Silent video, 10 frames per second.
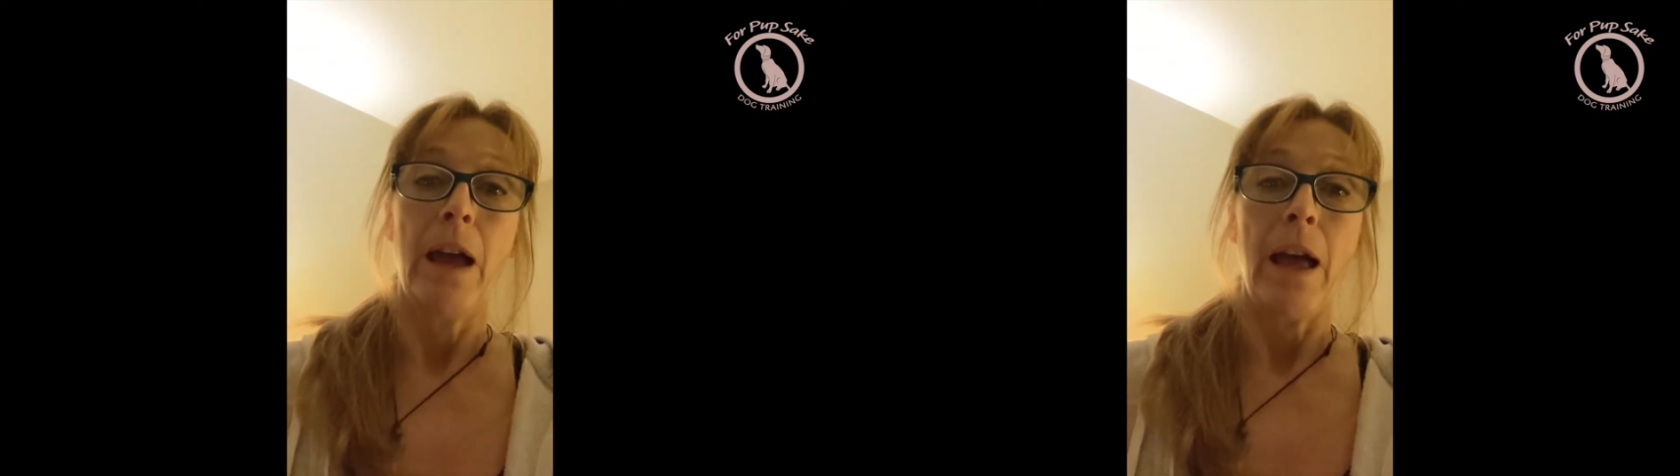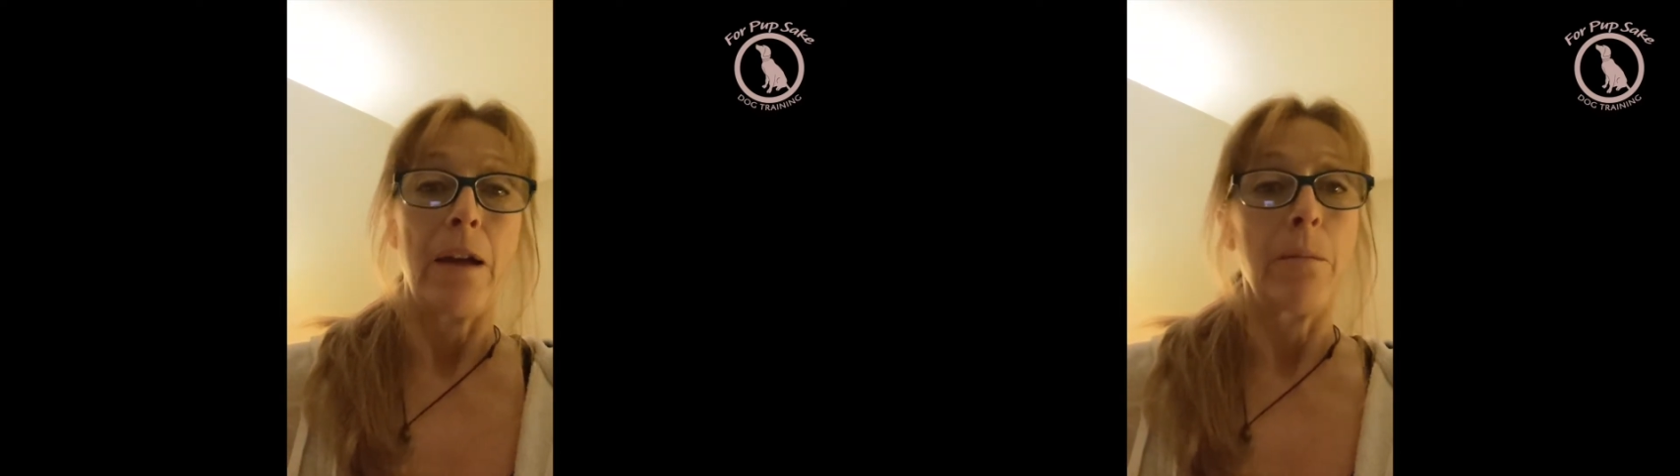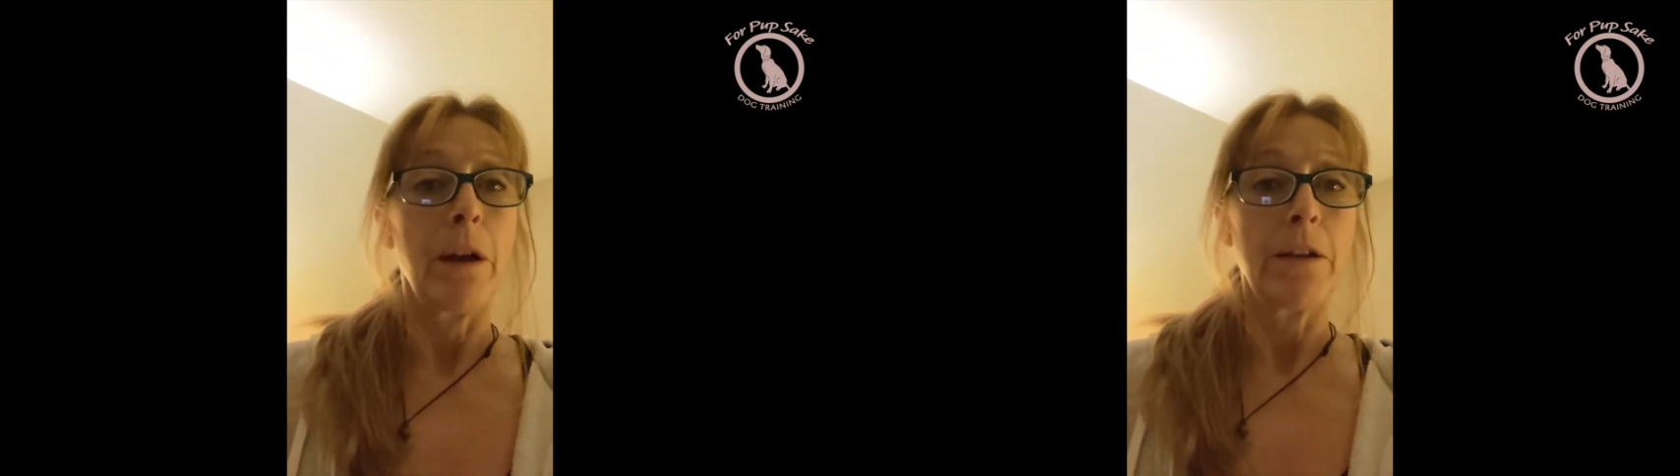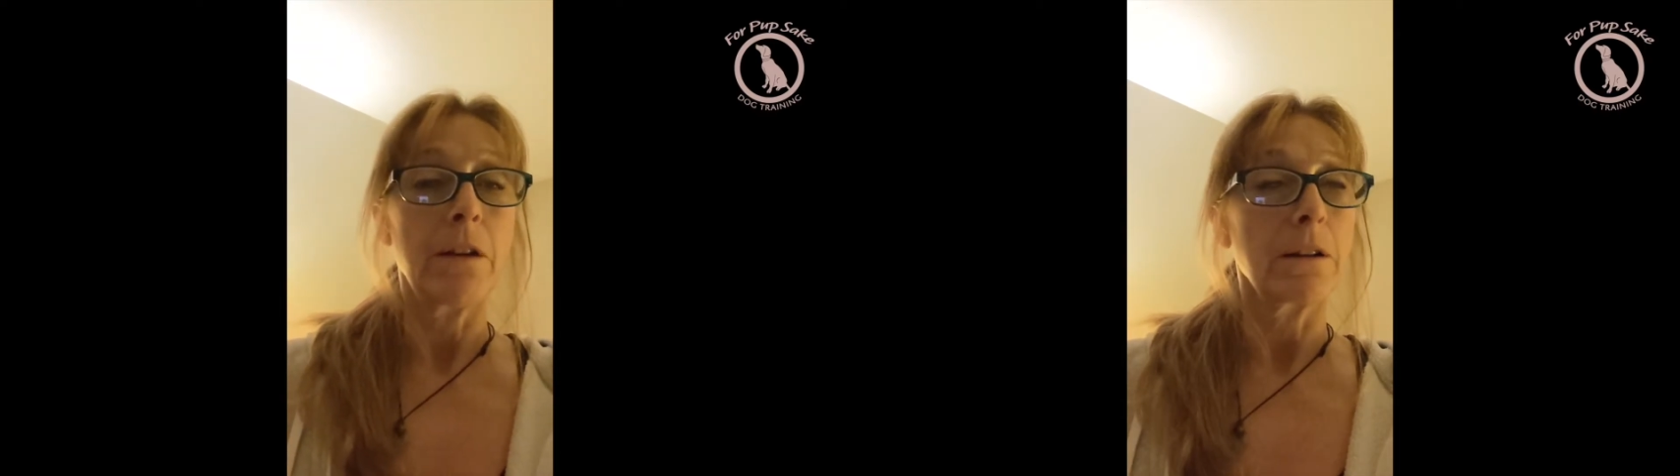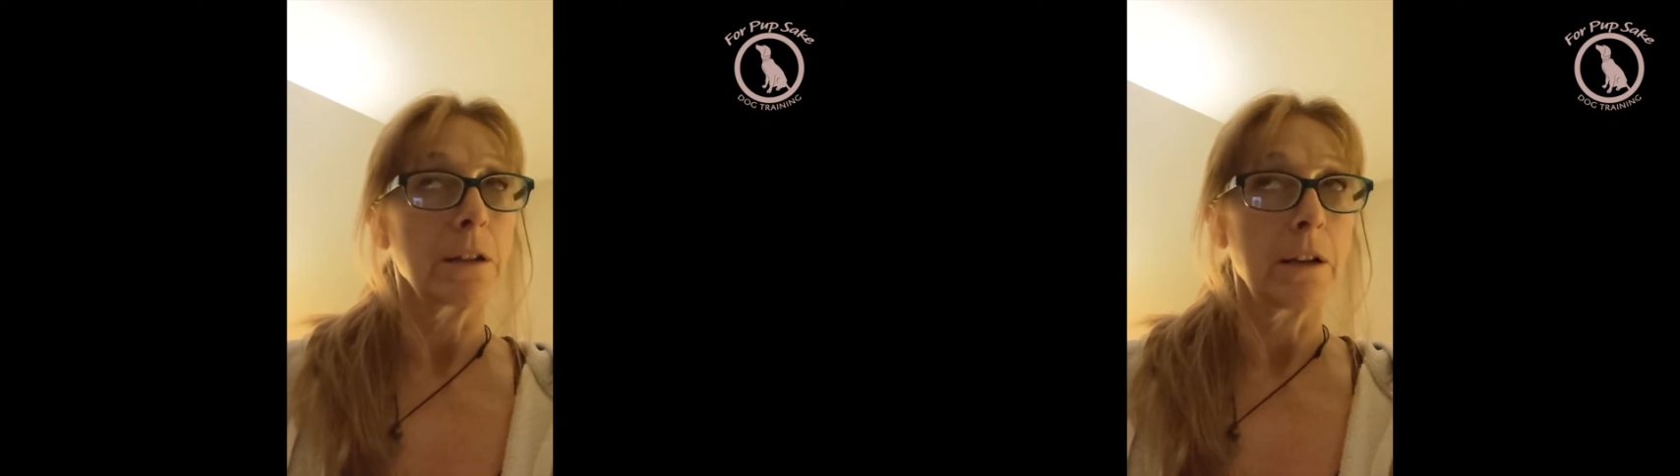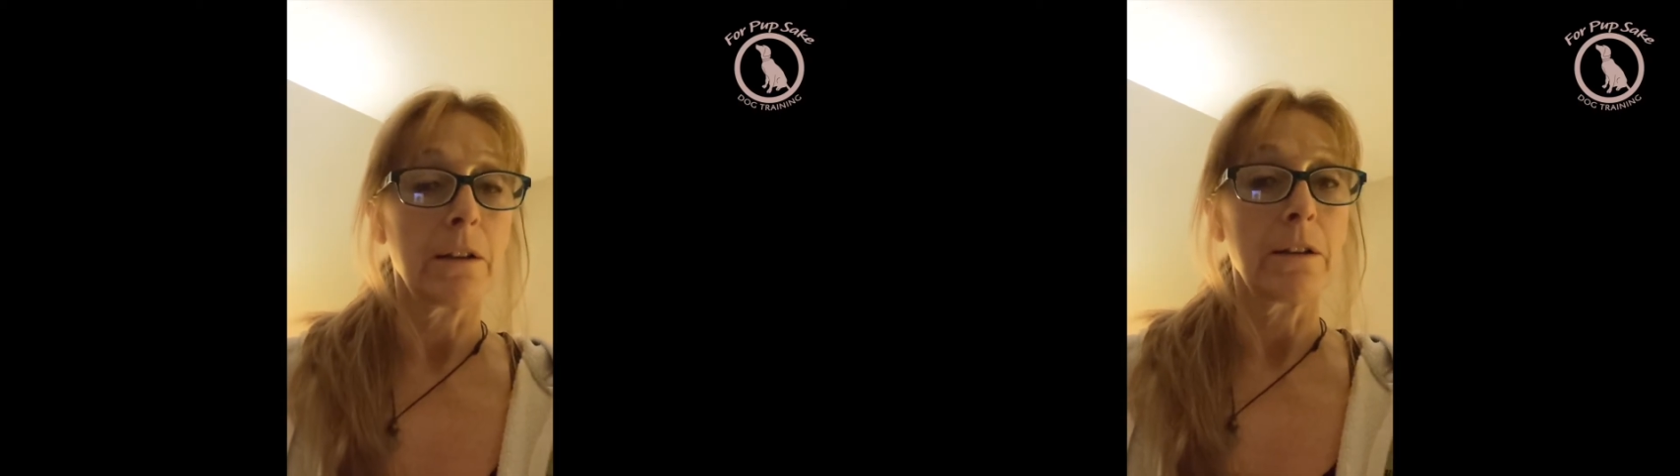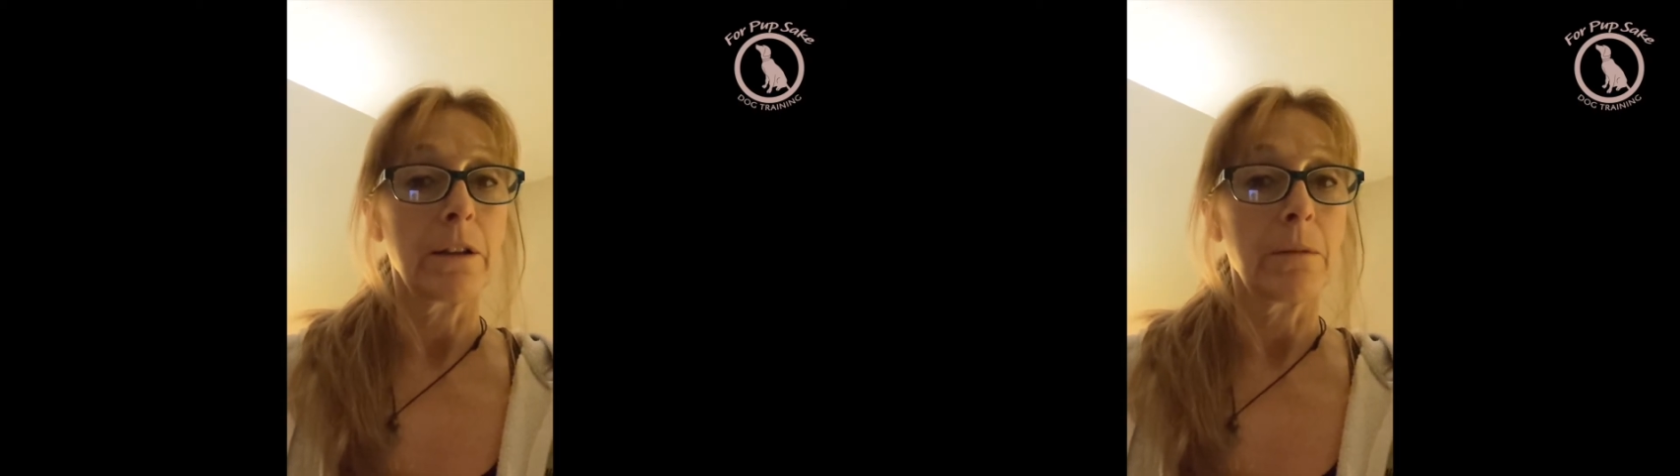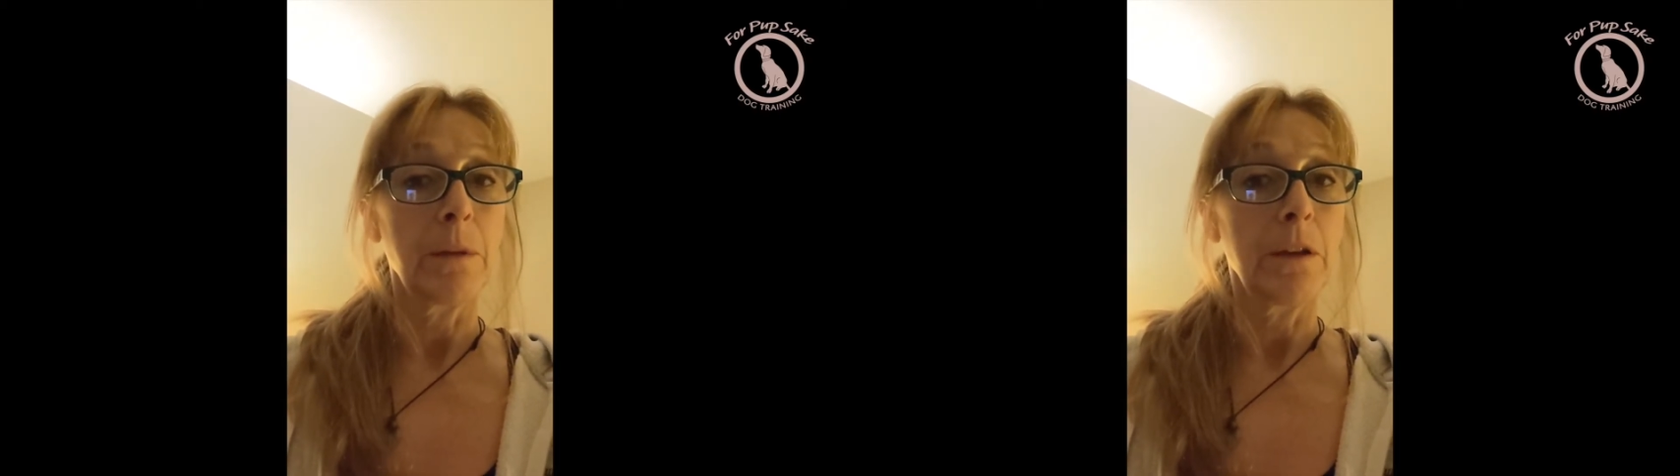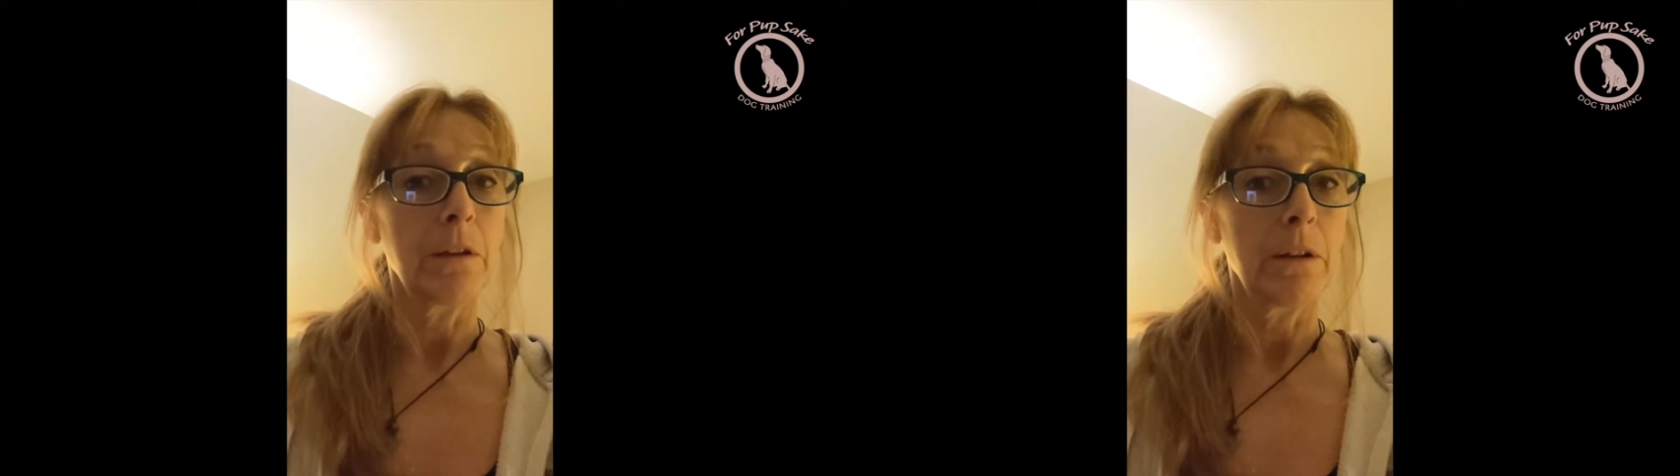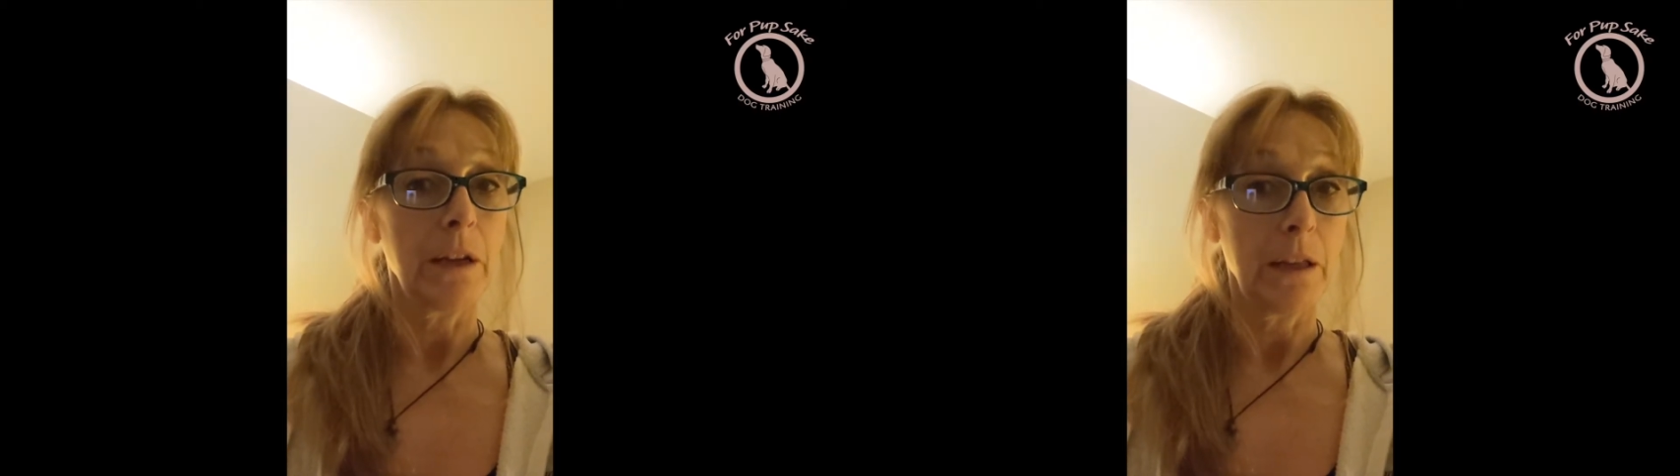and my dog's kind of looking at me
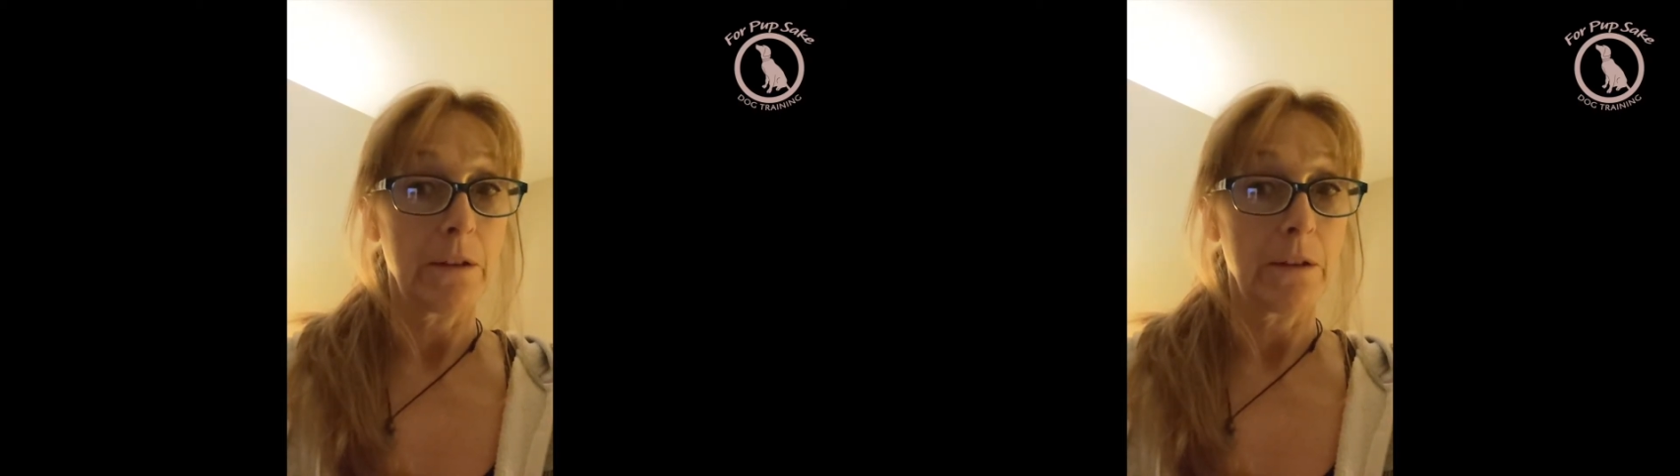going, hey,